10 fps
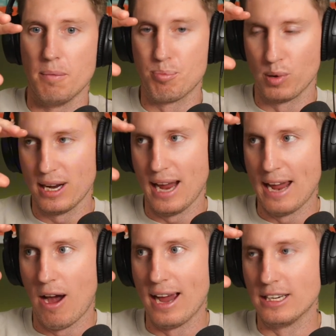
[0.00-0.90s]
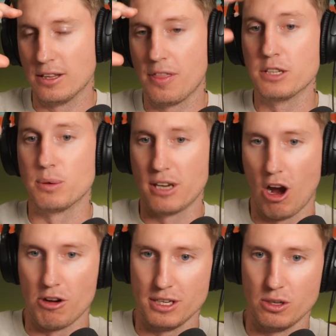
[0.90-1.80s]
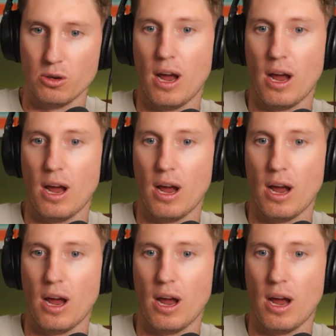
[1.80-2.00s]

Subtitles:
bringing AI into the things we currently do,